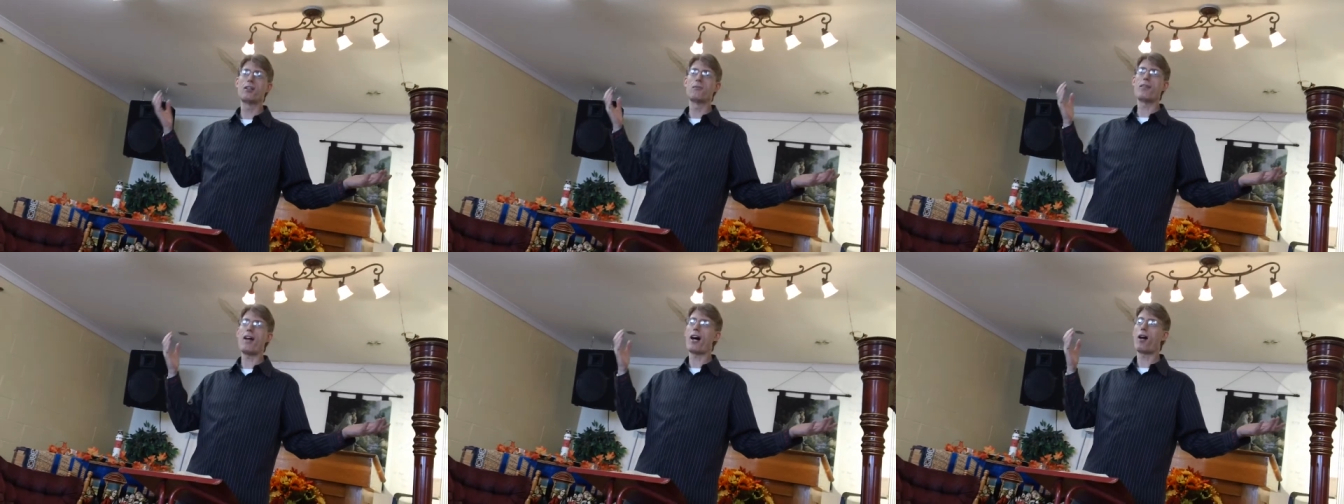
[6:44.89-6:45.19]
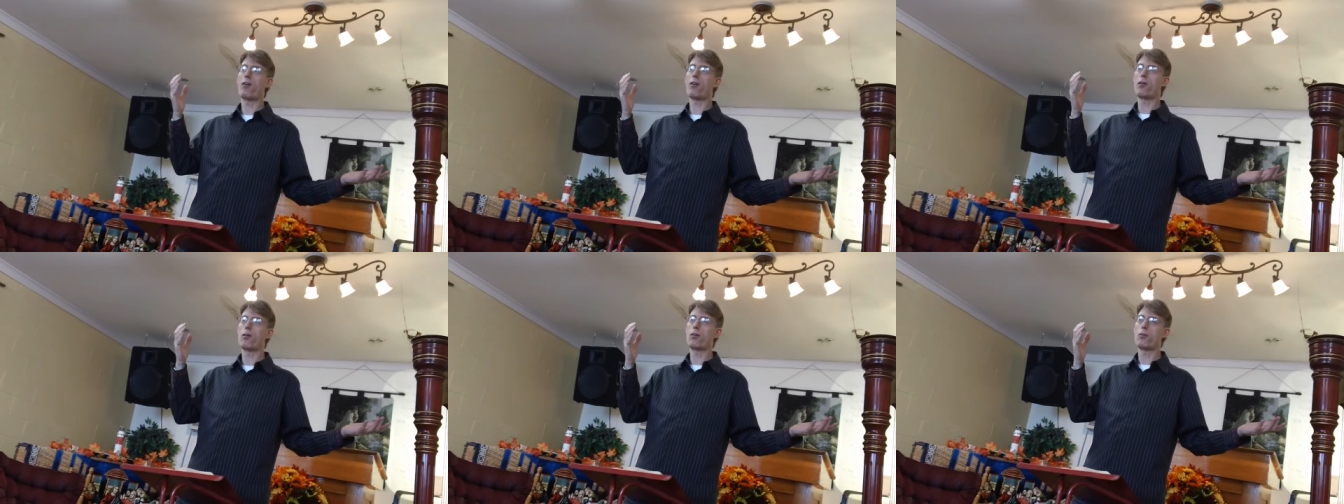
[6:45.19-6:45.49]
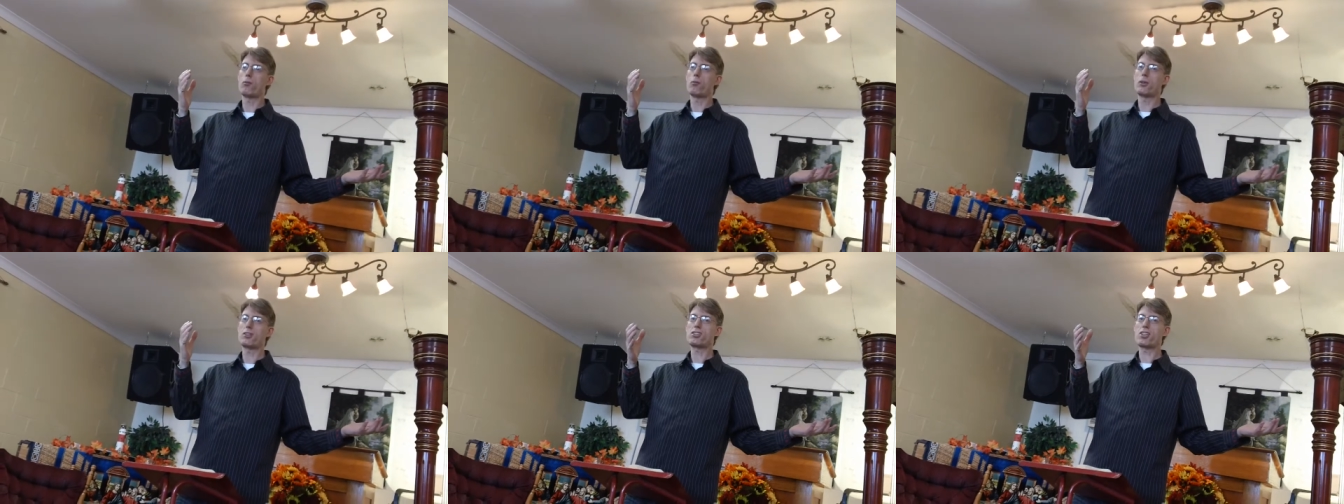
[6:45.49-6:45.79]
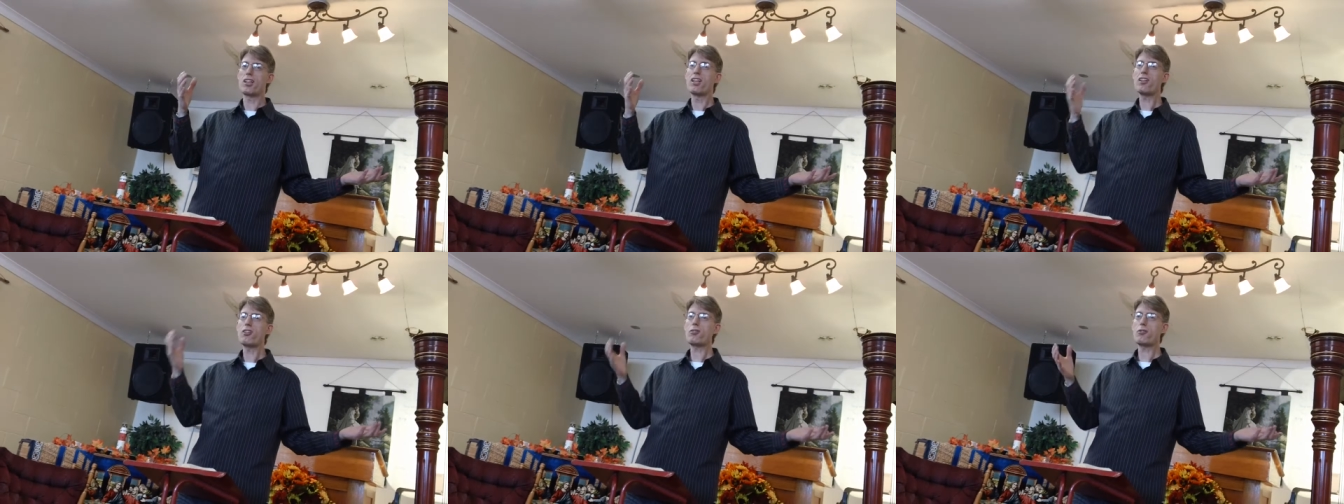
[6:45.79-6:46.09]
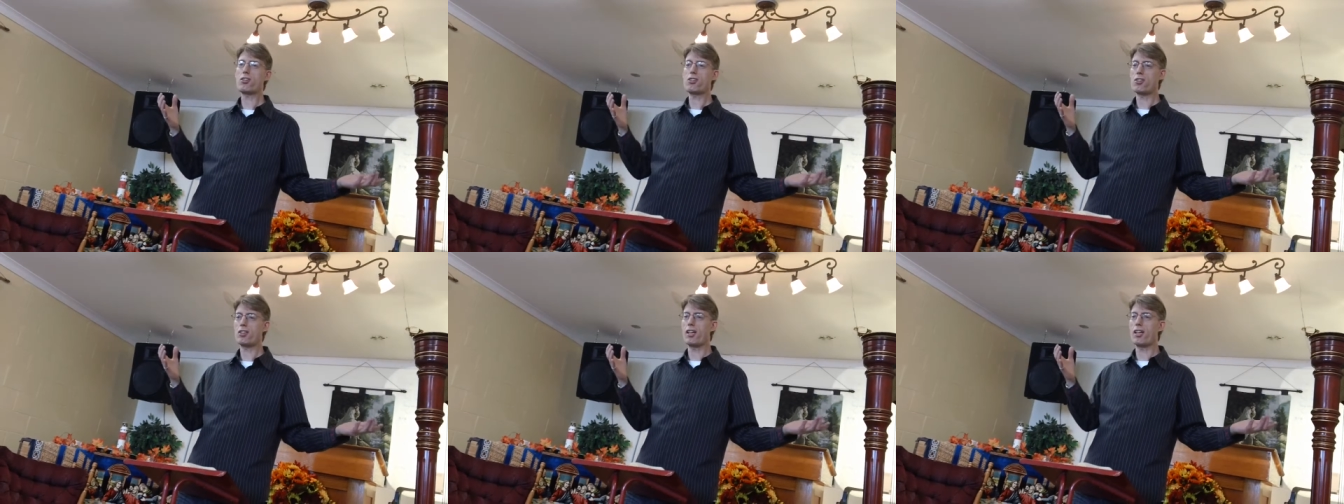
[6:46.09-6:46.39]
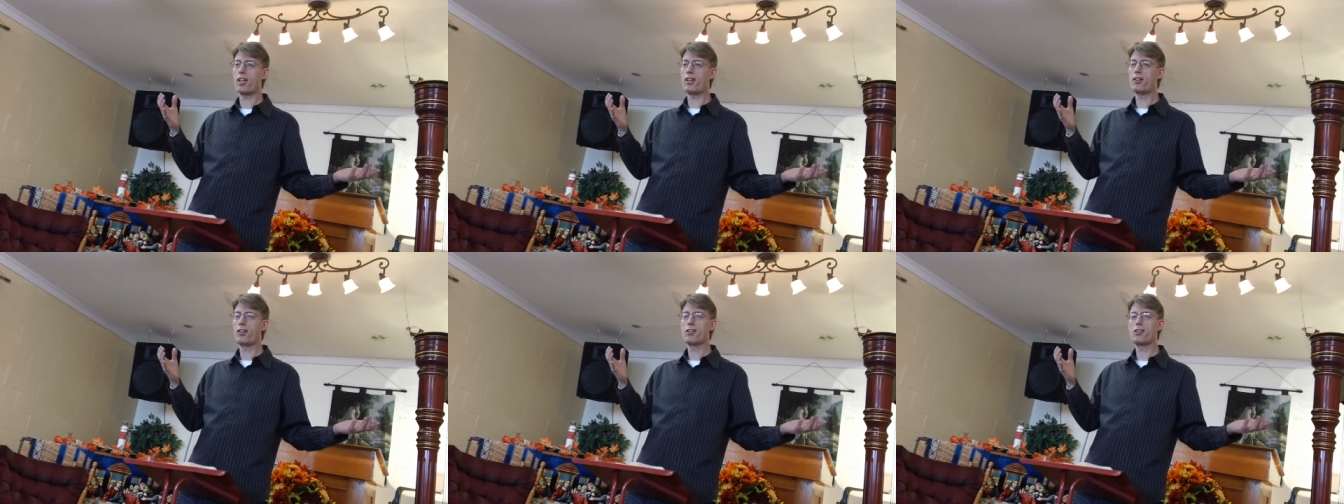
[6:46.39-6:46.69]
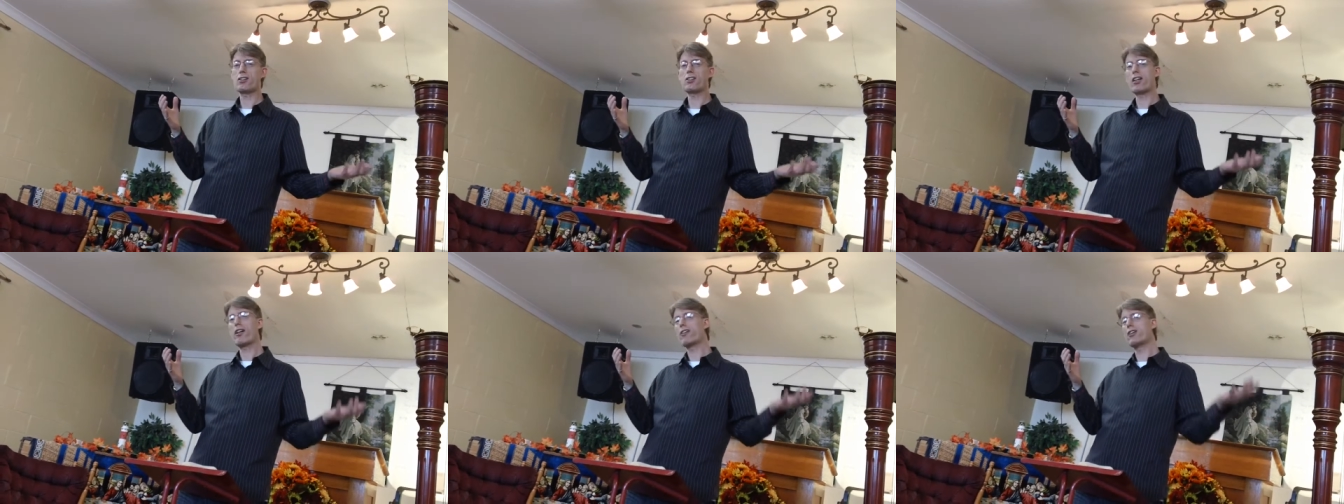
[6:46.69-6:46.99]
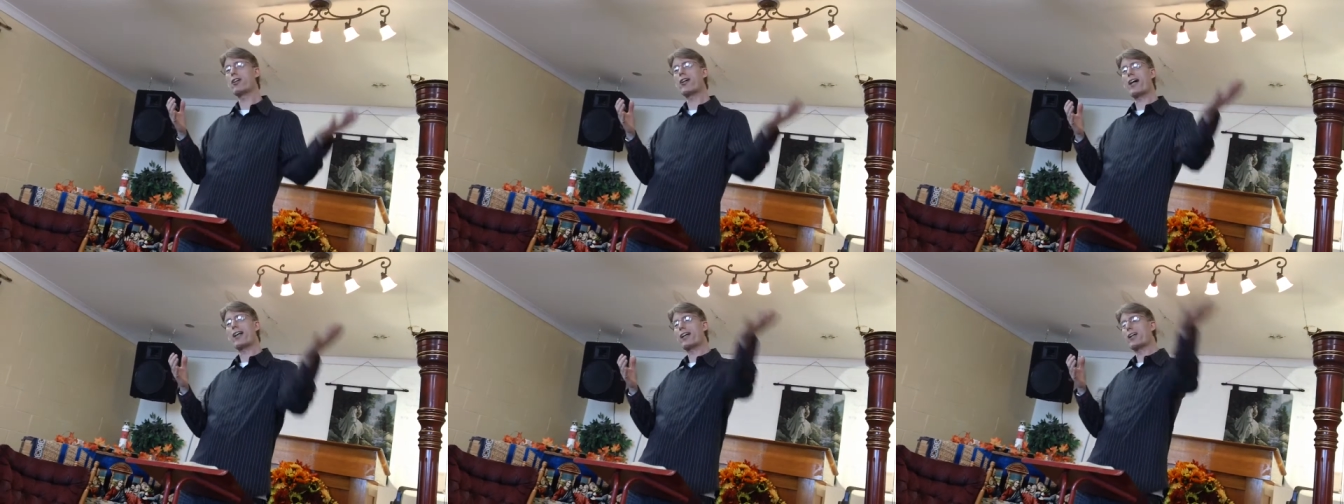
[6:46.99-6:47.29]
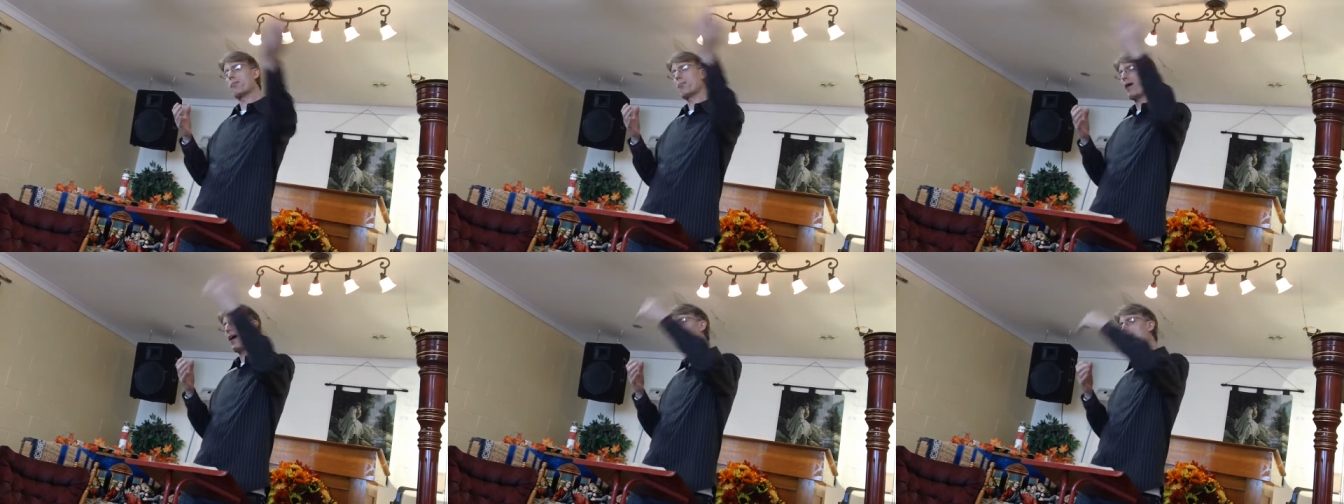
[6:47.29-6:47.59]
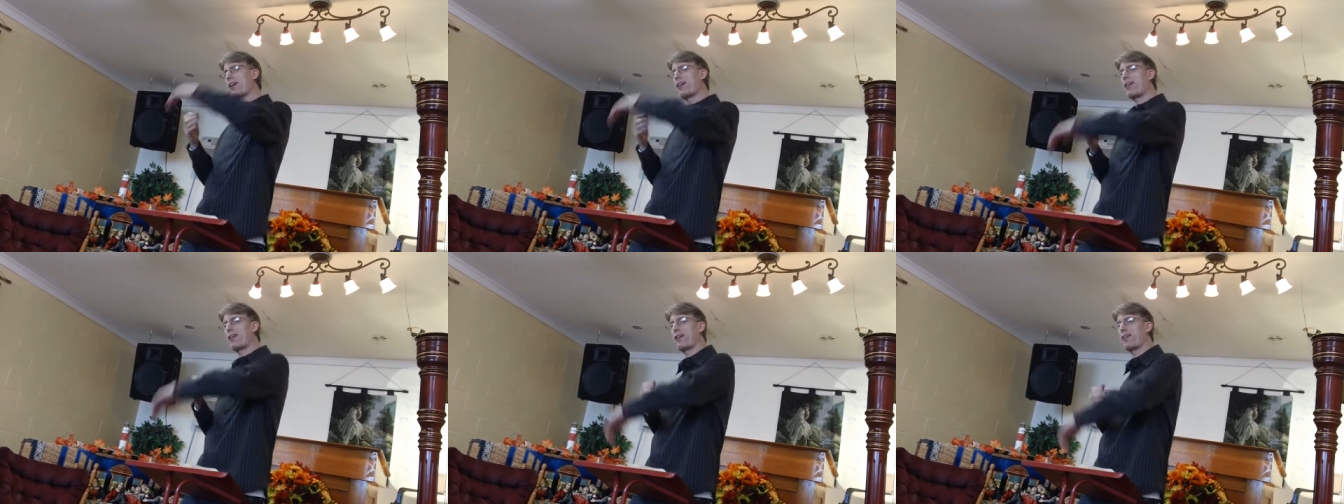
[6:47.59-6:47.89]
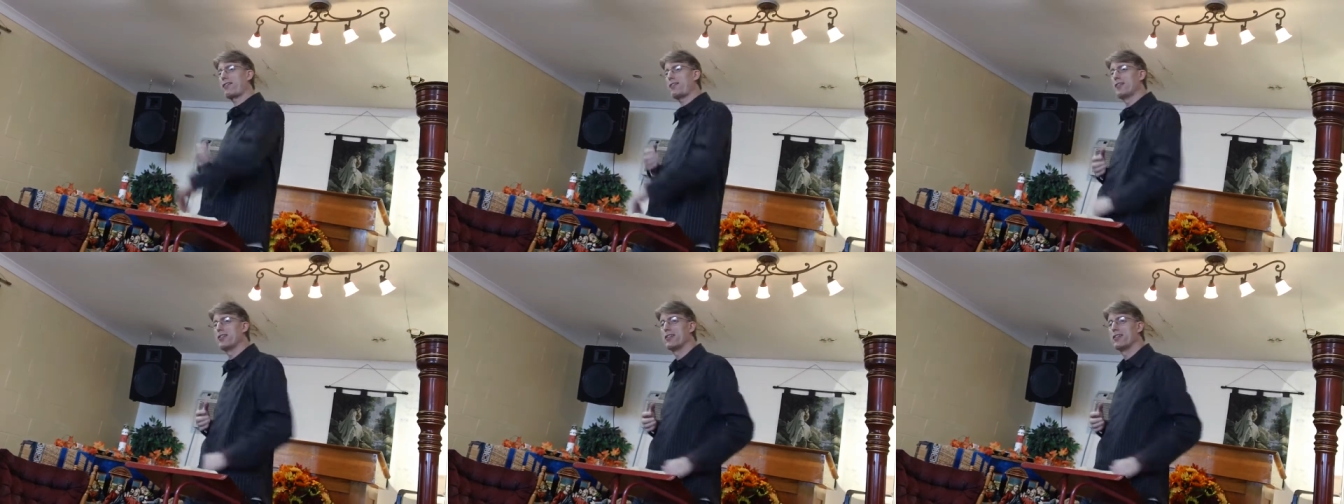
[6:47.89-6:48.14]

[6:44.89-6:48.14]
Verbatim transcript: Now, what's interesting, Sarah, you got to get back in here,